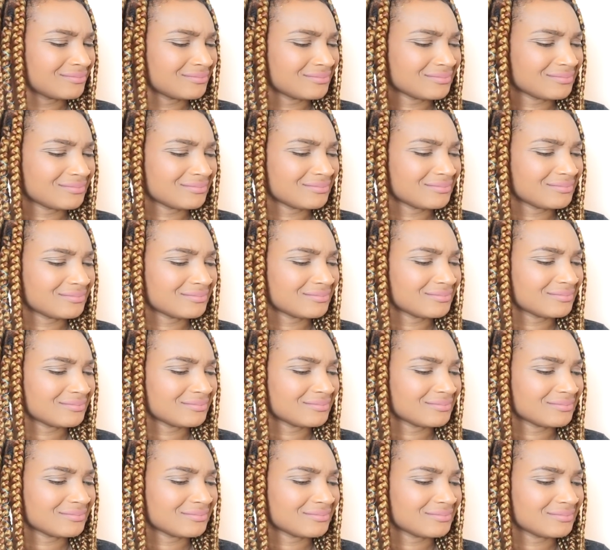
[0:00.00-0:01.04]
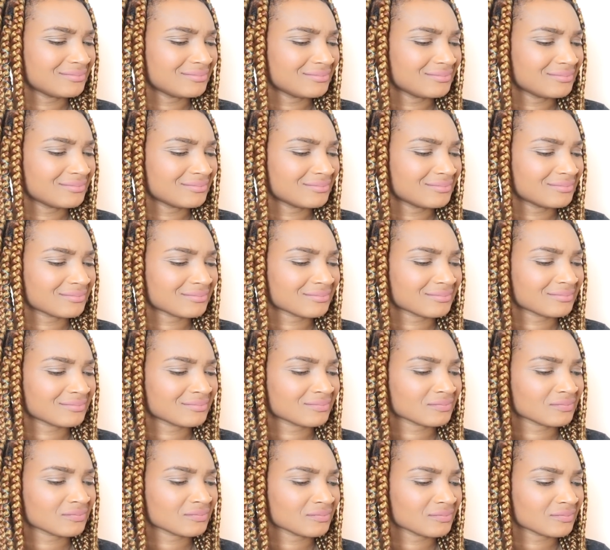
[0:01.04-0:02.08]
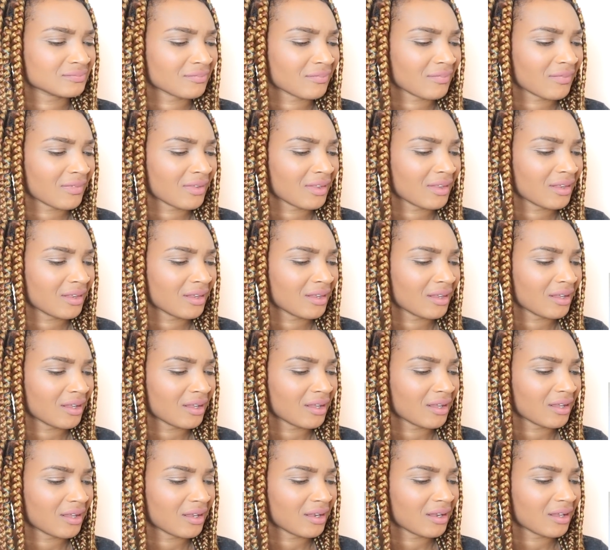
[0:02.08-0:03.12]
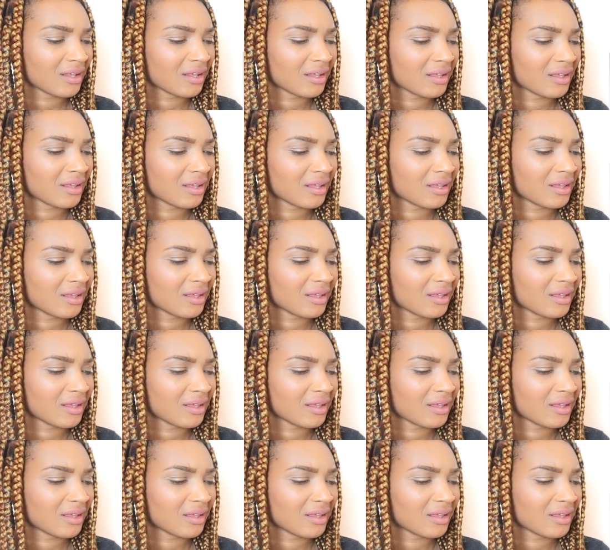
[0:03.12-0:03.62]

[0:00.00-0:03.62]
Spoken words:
(not speaking)